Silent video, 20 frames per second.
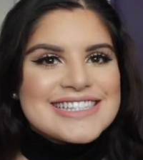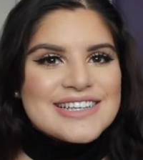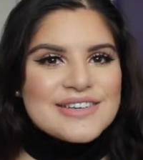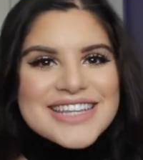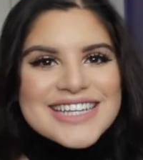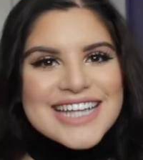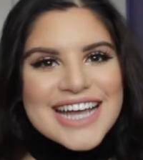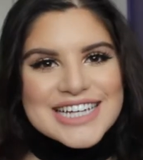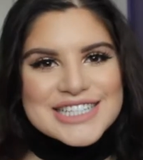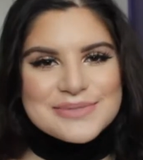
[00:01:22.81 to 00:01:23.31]

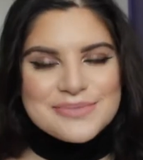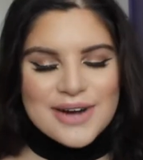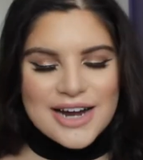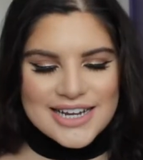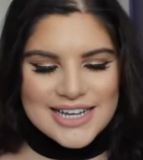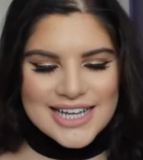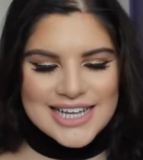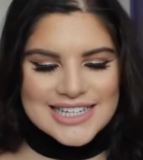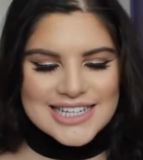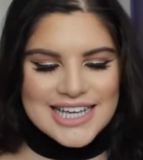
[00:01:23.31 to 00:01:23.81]
The next
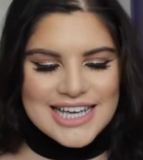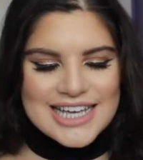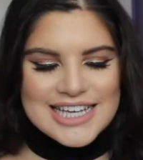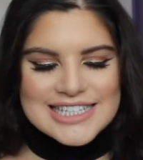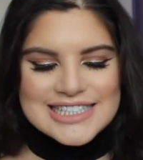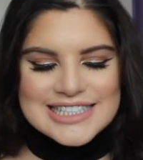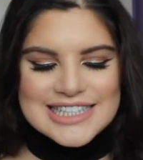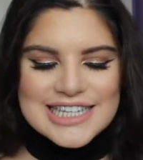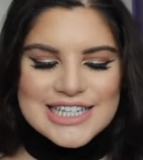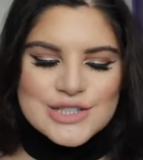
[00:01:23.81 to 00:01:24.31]
product
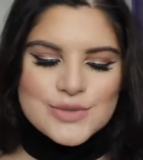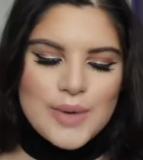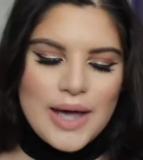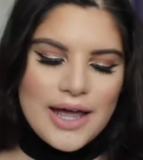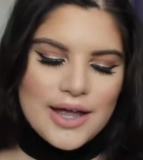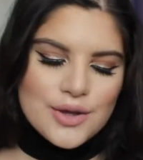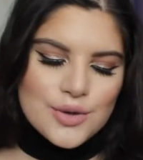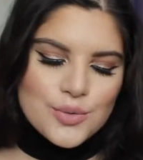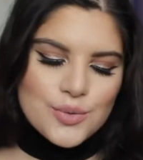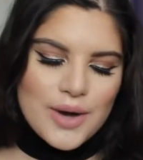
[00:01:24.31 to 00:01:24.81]
is these
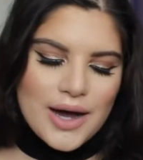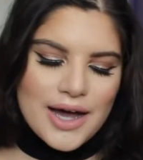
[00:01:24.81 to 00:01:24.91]
Wet n